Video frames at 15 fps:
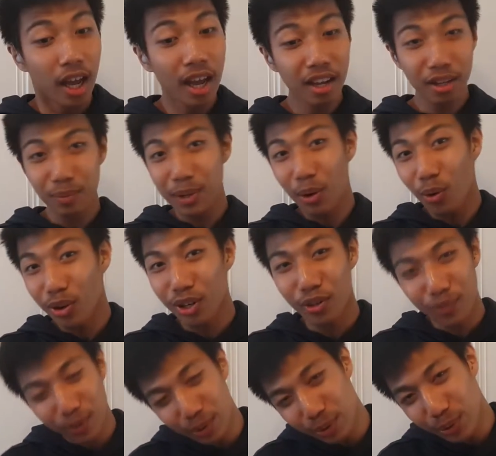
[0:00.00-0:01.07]
As we ordered the
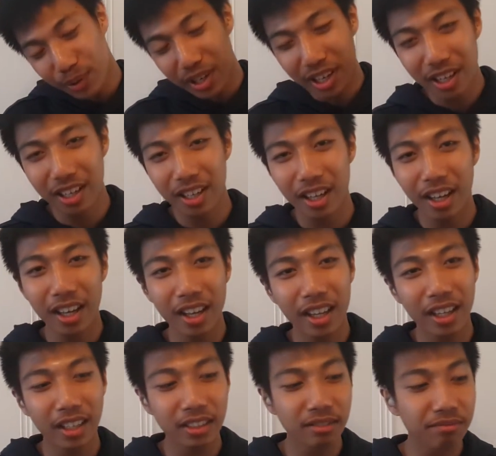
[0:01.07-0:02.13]
food,
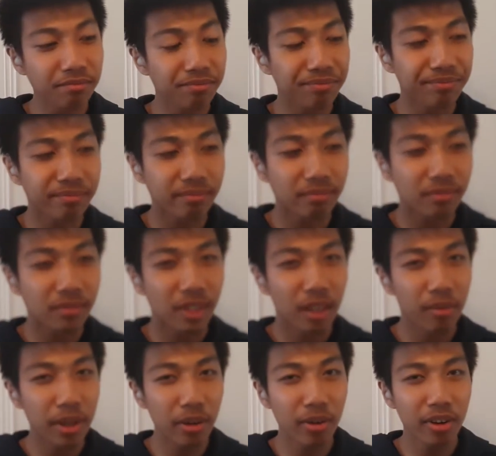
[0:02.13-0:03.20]
and um,
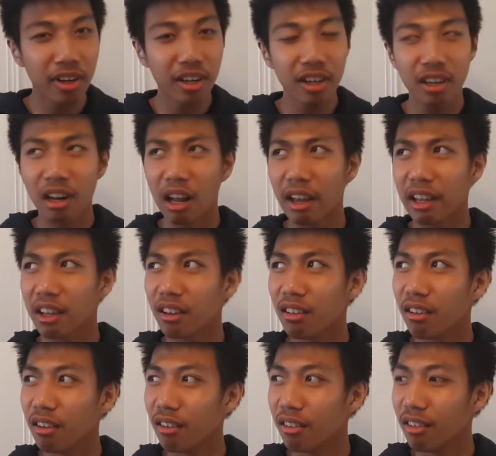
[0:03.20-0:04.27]
we ordered like
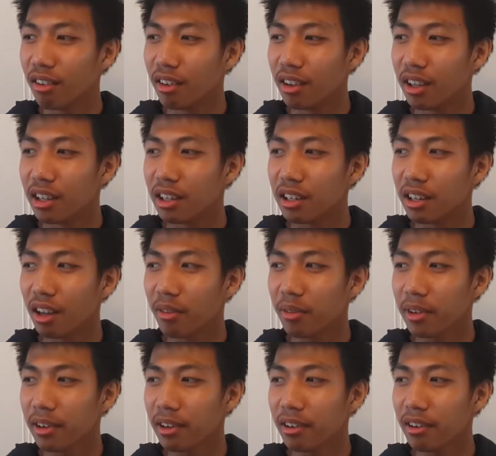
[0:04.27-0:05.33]

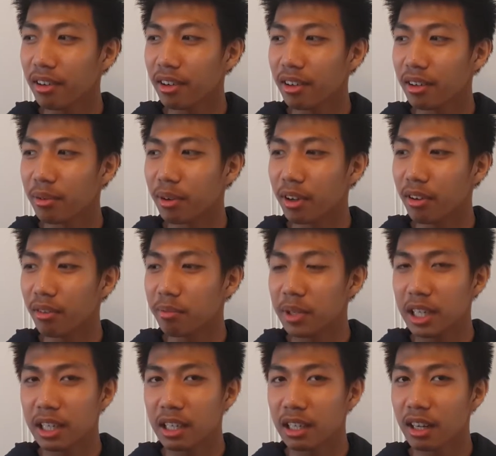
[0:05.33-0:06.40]
7, 12
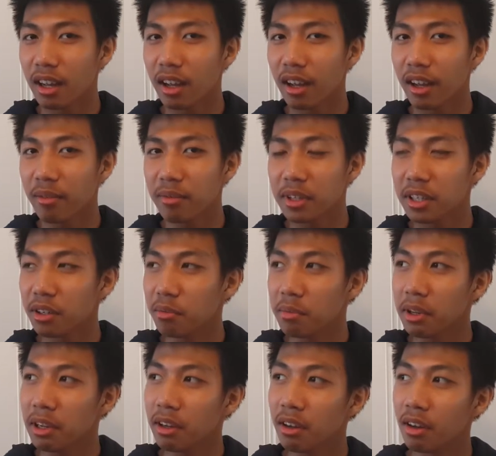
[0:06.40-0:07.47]
pieces, I'm
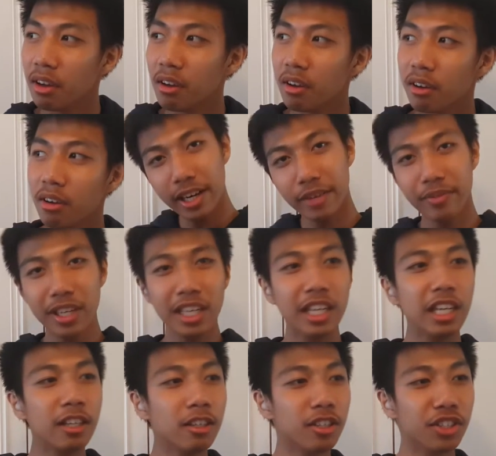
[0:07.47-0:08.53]
assuming. Tired of
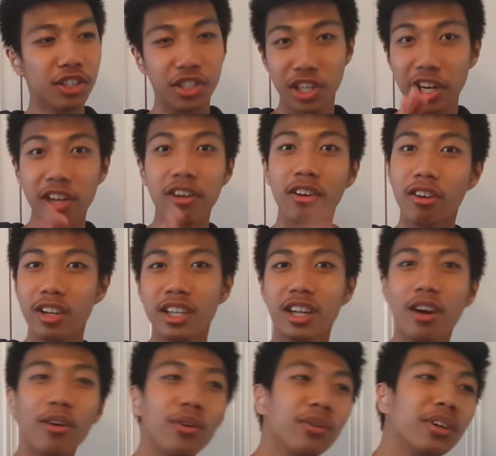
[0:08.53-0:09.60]
eating chicken on
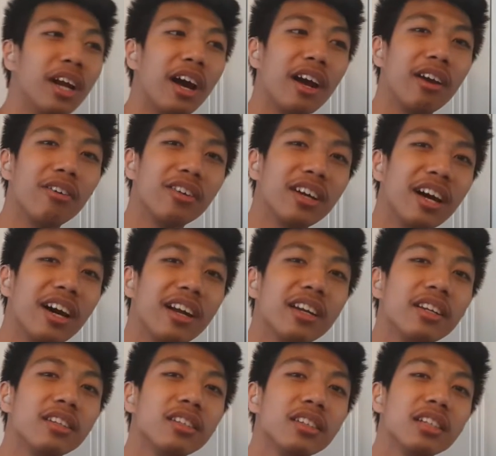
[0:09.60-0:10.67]
its own, I also
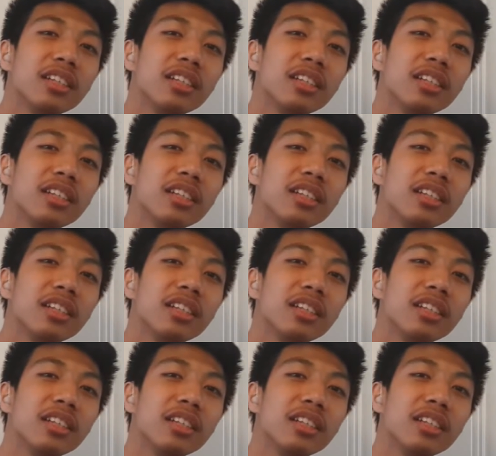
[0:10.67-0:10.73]
had